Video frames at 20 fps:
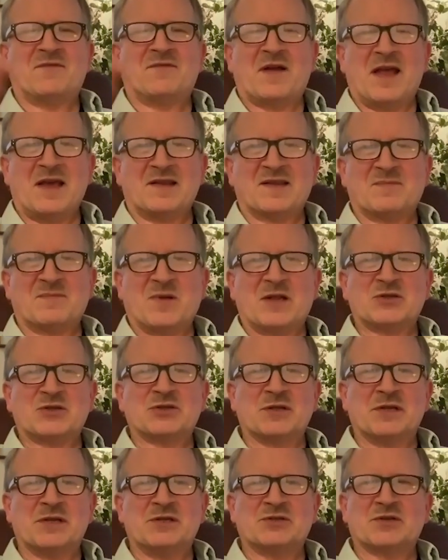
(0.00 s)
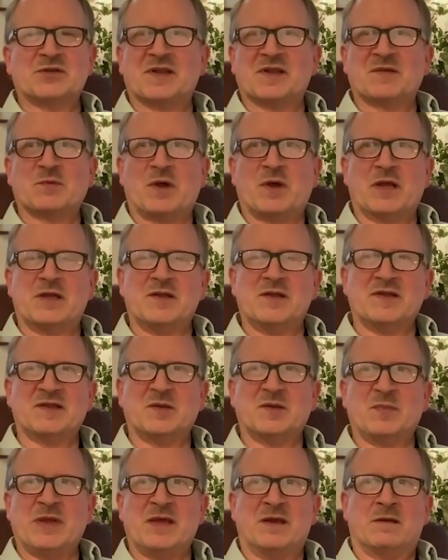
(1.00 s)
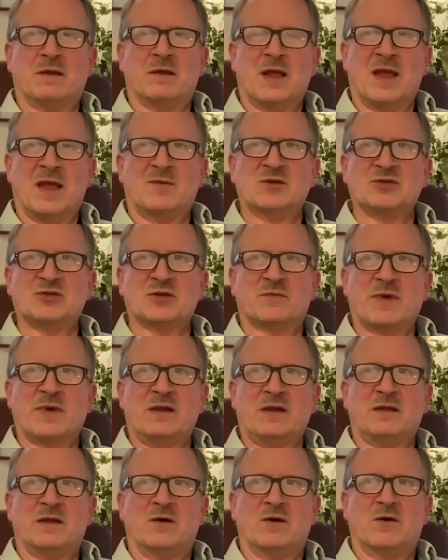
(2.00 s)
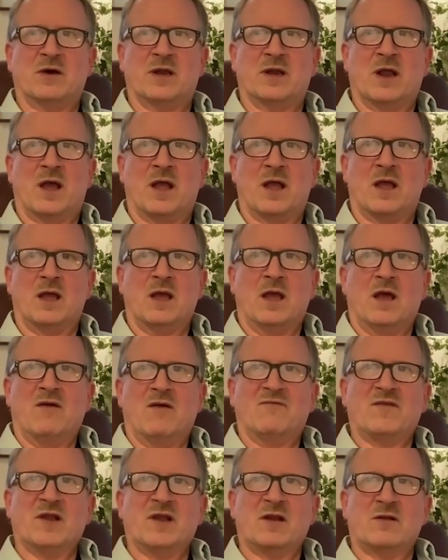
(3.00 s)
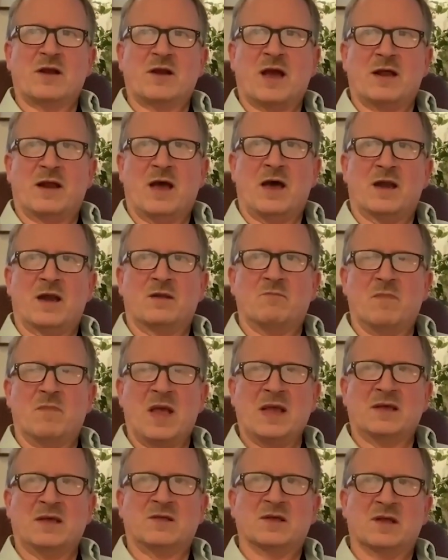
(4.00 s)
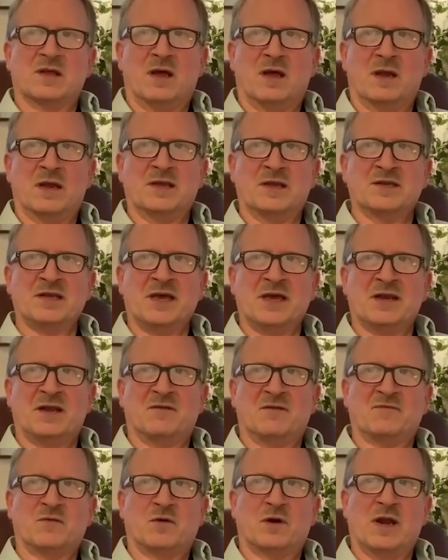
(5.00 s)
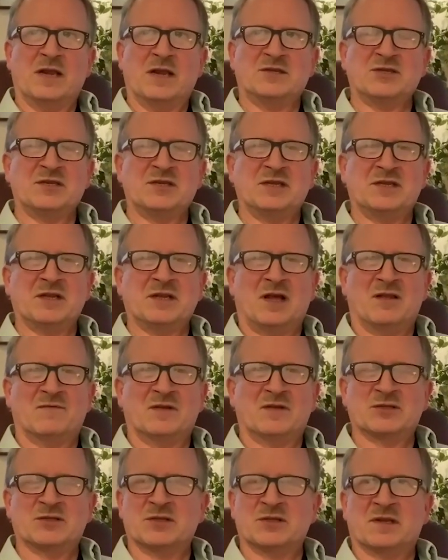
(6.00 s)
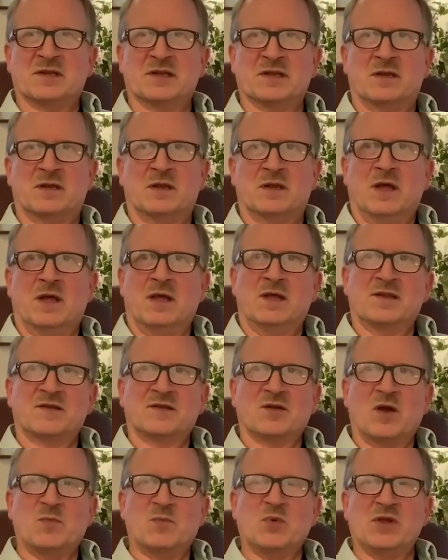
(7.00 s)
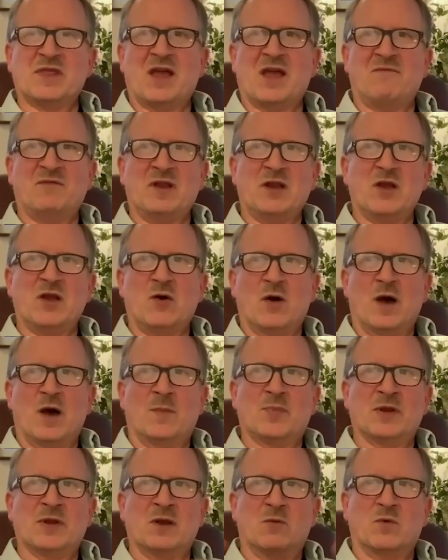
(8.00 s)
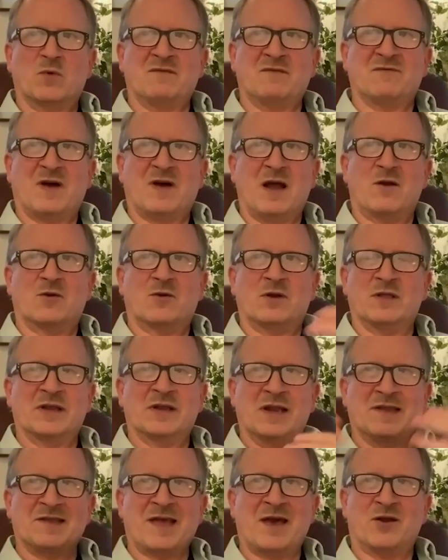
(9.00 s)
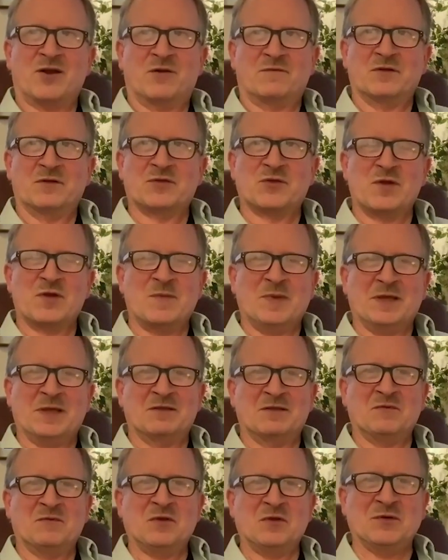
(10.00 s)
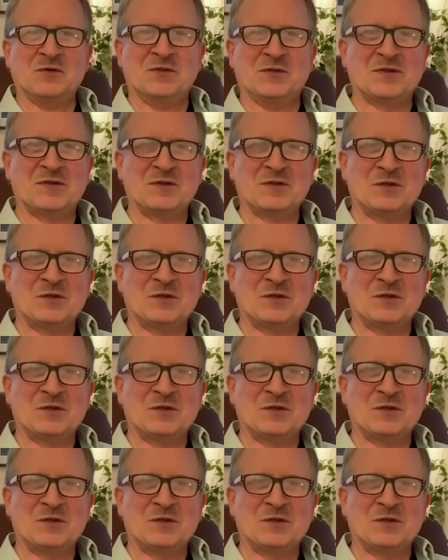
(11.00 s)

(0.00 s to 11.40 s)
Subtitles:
I had special interests. Well, I used to be in amateur radio, and I figured out how to make an antenna for HD televisions, and so I put that video up, and it went viral, and it's had over 3 million views.